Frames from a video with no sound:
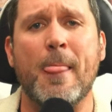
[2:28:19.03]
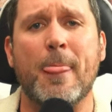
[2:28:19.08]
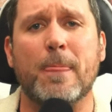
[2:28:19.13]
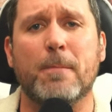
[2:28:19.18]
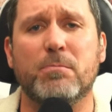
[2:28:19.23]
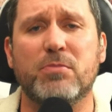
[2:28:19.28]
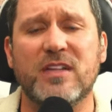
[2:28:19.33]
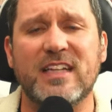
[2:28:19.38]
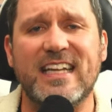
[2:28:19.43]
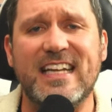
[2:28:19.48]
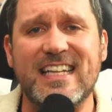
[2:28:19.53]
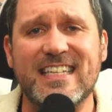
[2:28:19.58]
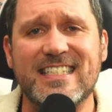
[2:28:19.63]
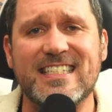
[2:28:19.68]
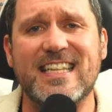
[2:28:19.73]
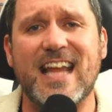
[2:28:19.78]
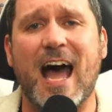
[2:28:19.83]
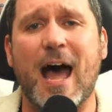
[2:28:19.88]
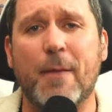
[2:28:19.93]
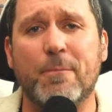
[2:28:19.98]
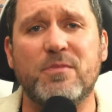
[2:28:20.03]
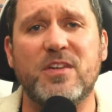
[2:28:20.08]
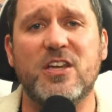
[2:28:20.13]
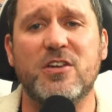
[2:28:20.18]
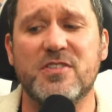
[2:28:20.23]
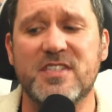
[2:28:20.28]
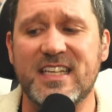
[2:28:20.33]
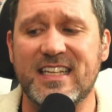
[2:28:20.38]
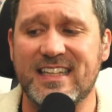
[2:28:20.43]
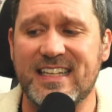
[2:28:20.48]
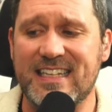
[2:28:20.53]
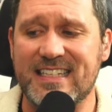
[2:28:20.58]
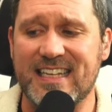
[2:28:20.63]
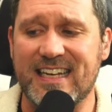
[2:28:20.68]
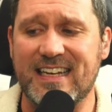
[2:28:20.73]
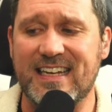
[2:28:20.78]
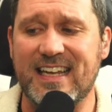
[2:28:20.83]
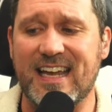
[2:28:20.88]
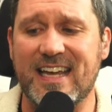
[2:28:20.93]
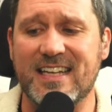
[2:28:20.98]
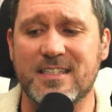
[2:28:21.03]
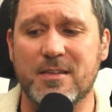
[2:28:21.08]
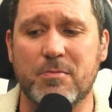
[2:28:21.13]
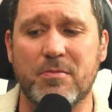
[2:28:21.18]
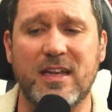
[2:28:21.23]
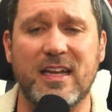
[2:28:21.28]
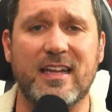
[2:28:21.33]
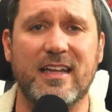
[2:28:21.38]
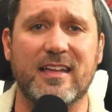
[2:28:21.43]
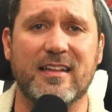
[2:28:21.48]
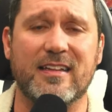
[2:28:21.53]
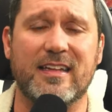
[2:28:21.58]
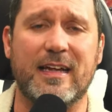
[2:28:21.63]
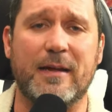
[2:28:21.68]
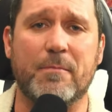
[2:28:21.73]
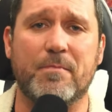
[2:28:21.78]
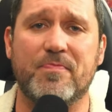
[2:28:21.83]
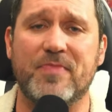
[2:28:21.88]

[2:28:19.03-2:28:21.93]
Please stop using these NDAs immediately.